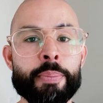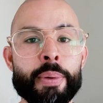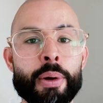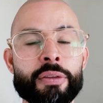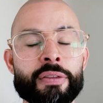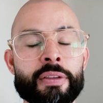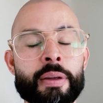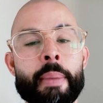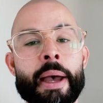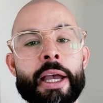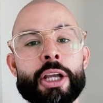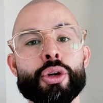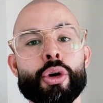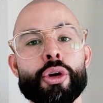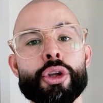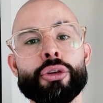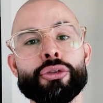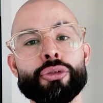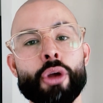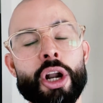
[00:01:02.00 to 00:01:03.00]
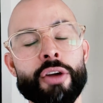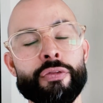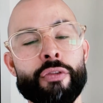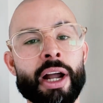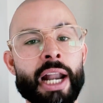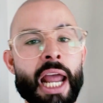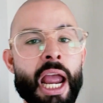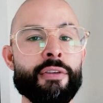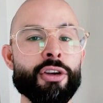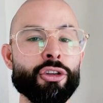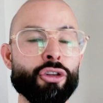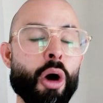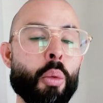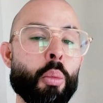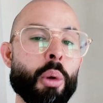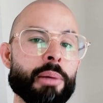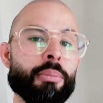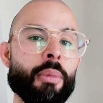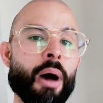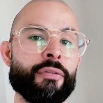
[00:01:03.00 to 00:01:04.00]
bell to make sure you're notified every time
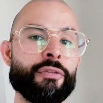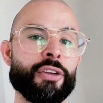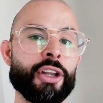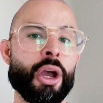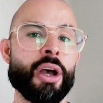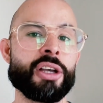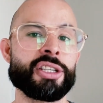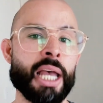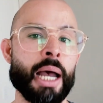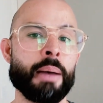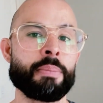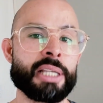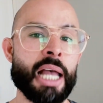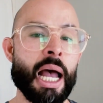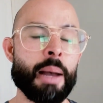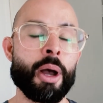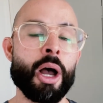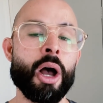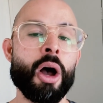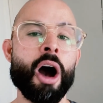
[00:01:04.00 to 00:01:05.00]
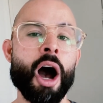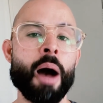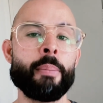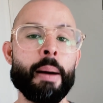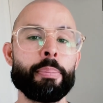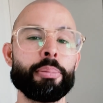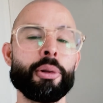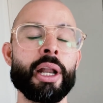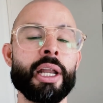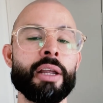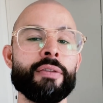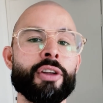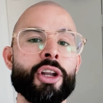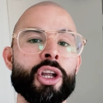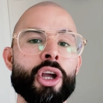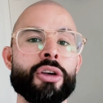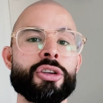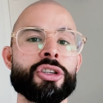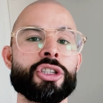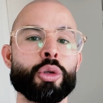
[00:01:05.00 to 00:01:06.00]
one of my videos comes up. I'm uploading
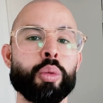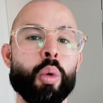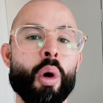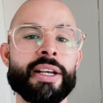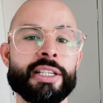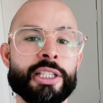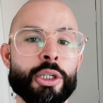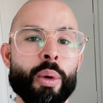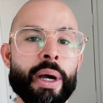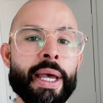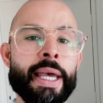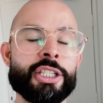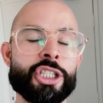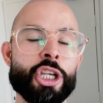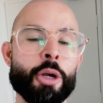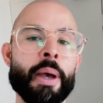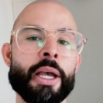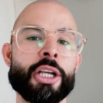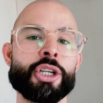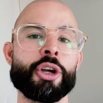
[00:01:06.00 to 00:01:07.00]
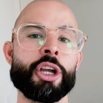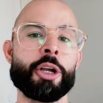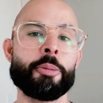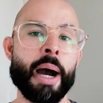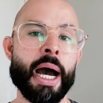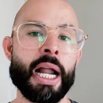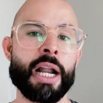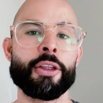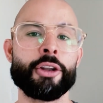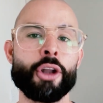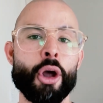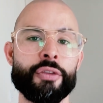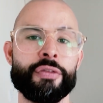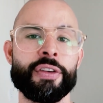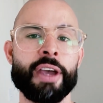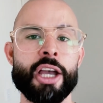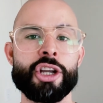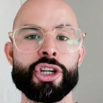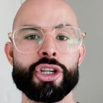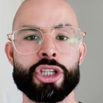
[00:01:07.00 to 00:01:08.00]
videos twice a week, so make sure you're part of the
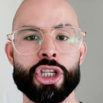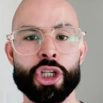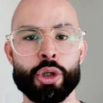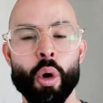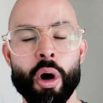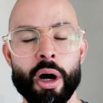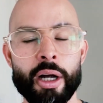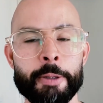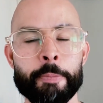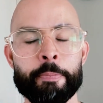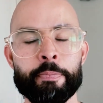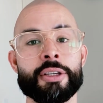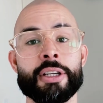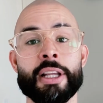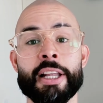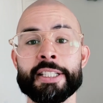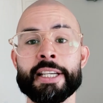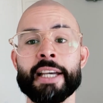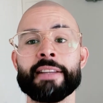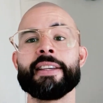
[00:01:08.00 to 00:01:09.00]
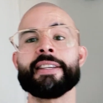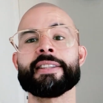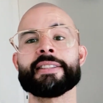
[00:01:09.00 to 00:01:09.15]
notification squad. So let's get this